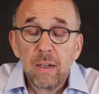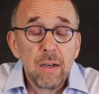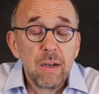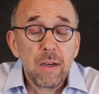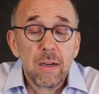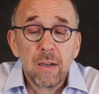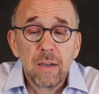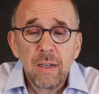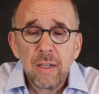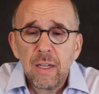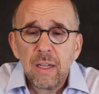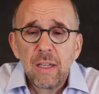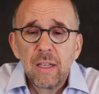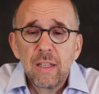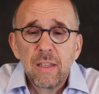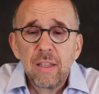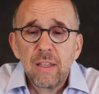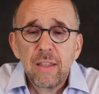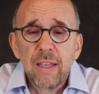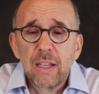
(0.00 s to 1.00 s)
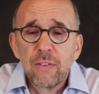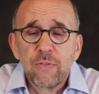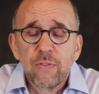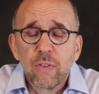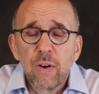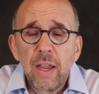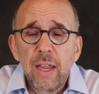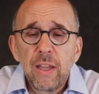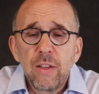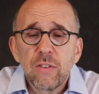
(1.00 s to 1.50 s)
Oh, that
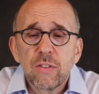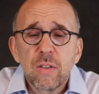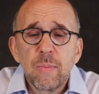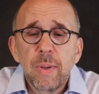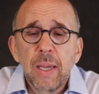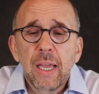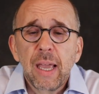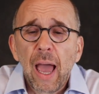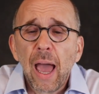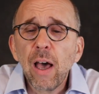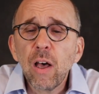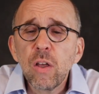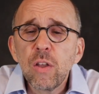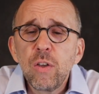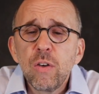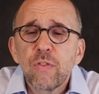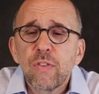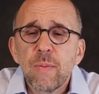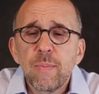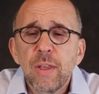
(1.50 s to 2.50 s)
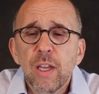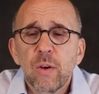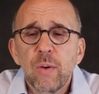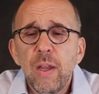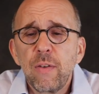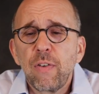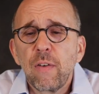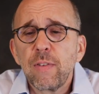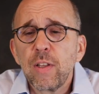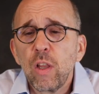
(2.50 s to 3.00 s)
phrase, to beguile you from the
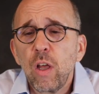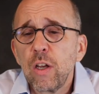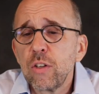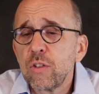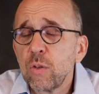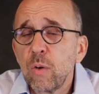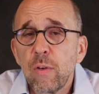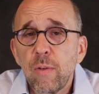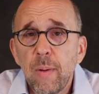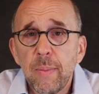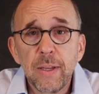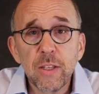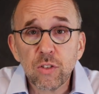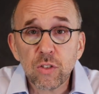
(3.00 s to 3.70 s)
grief of a loss so overwhelming.